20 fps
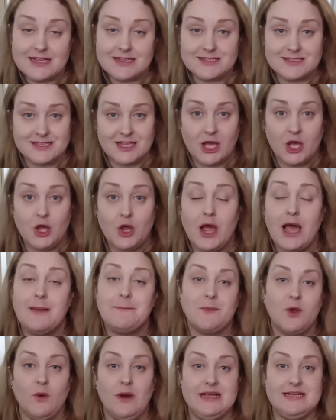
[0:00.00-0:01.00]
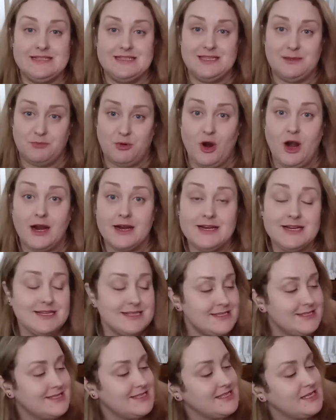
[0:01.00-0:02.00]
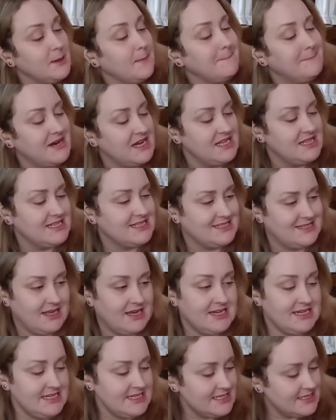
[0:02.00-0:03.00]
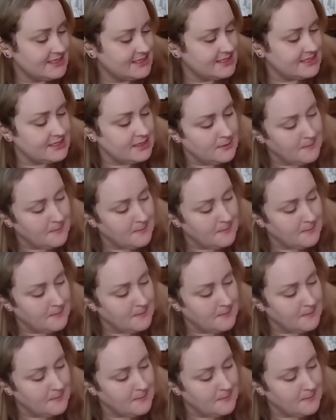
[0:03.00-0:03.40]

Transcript: so I'm quite surprised by the size.